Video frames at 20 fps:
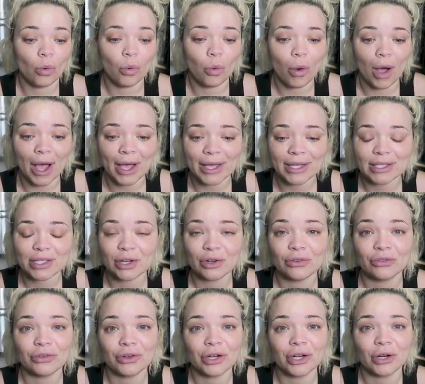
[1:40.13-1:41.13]
why it's
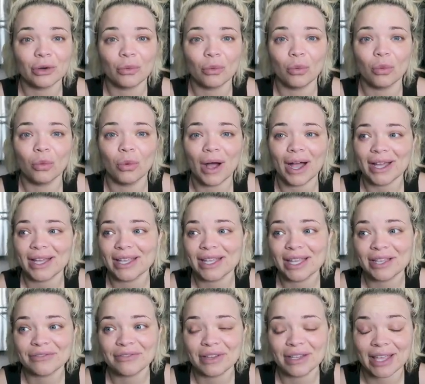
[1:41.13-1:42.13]
over, why
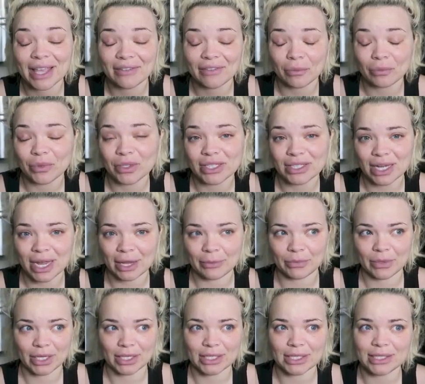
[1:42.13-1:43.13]
he gave up this time,
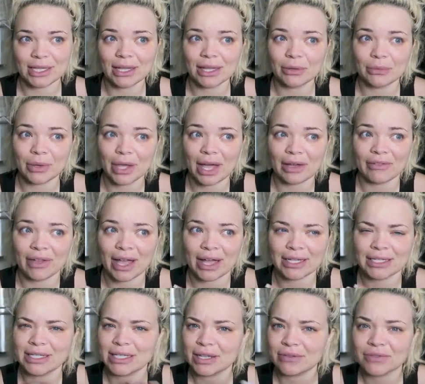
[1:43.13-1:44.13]
because it's not like we haven't
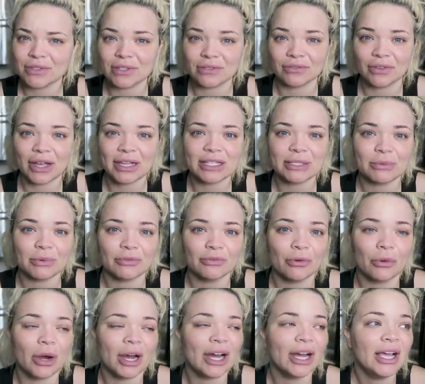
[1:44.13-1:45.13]
had tiffs and fights
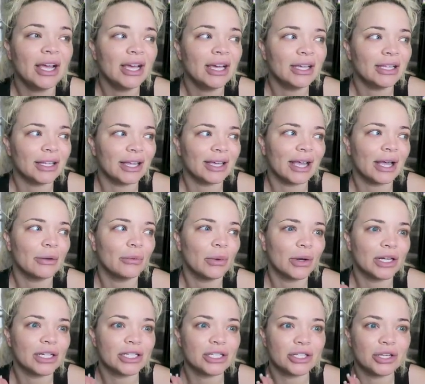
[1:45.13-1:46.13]
before. Like, I
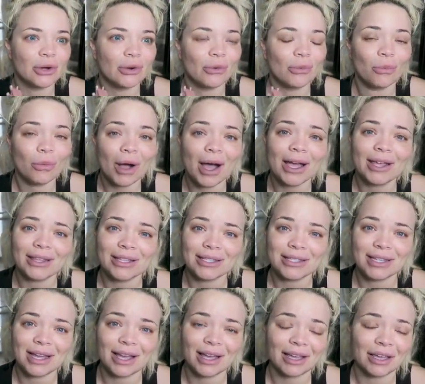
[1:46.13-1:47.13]
wanted to know why
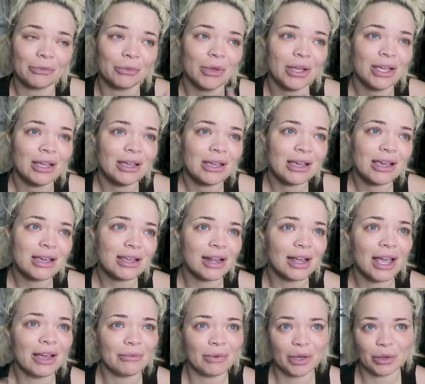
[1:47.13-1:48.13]
this time. And I
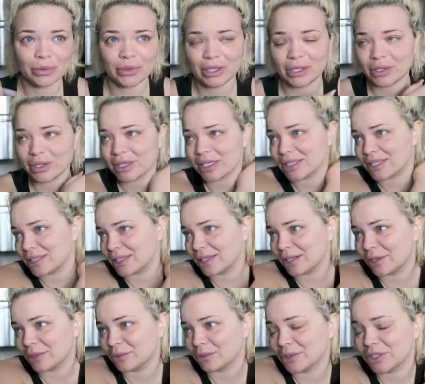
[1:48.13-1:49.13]
have my own theories, you
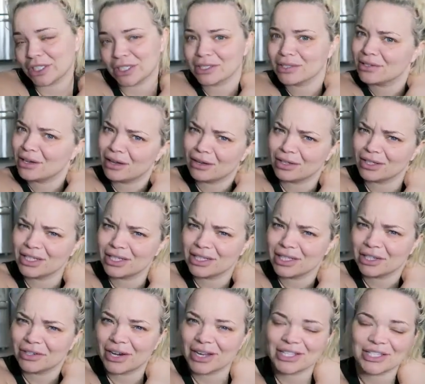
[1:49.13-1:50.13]
know, which is not good to
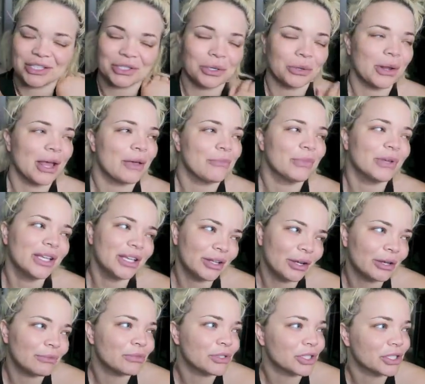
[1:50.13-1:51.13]
theorize in your own head, but you know,
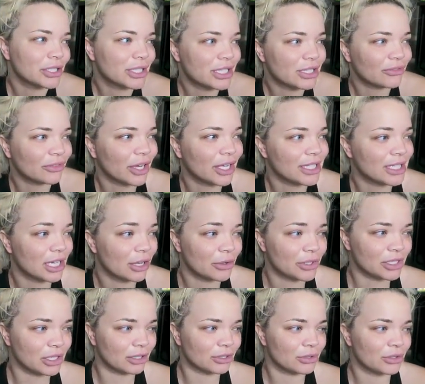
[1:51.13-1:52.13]
I'm sure it's his friends. He
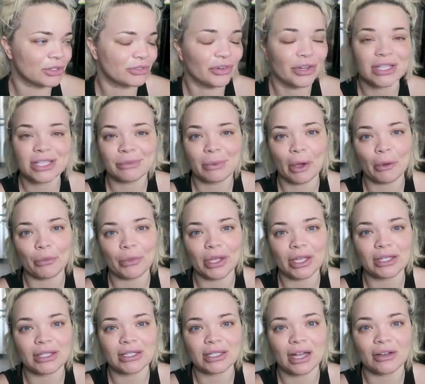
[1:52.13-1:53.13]
always talked to his friends about
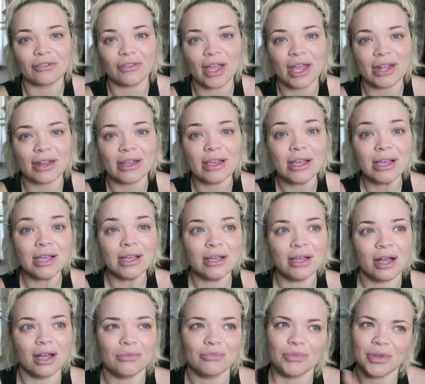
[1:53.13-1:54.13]
me and stuff, and
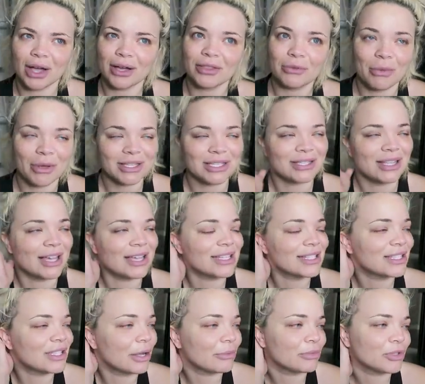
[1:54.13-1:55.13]
not in the best
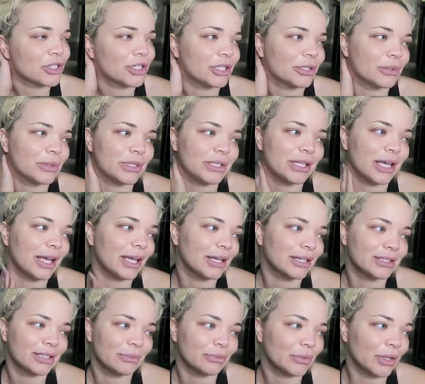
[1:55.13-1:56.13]
light. So I'm sure it was
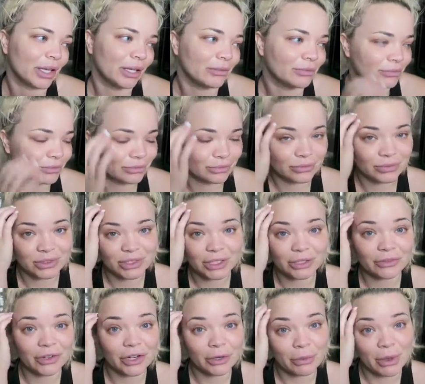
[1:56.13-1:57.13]
like something.
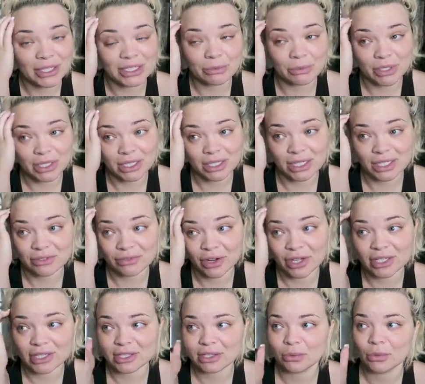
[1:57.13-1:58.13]
They're very pessimistic, his
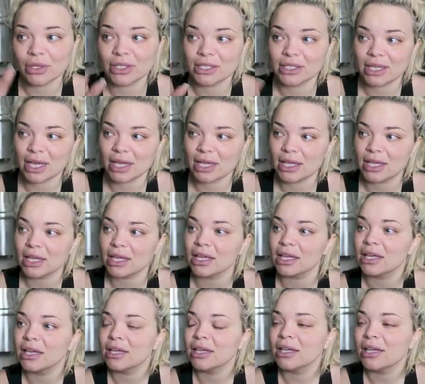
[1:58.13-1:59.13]
friends, the ones that
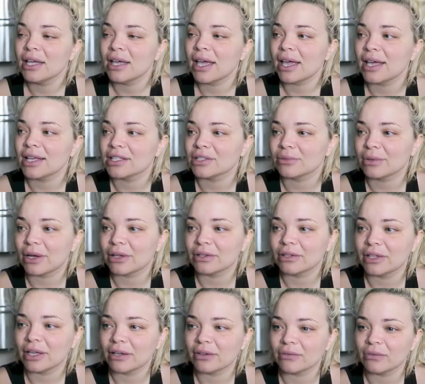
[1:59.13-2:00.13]
he hangs
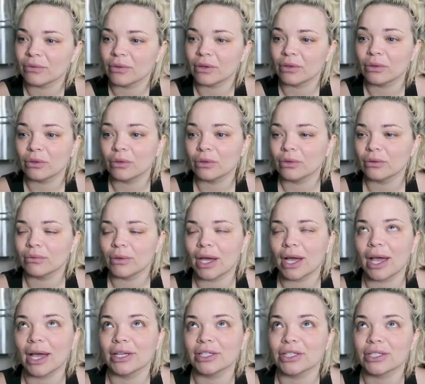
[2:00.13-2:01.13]
around.
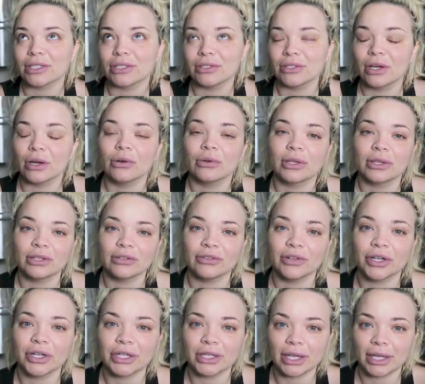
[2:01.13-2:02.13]
I just know that they're
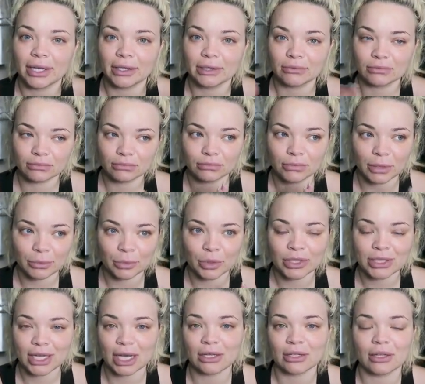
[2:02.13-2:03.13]
very, like, they
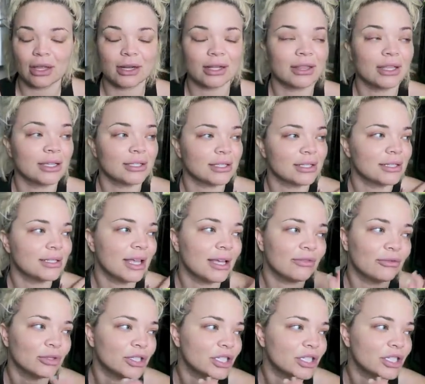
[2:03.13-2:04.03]
put down a lot of things in his life,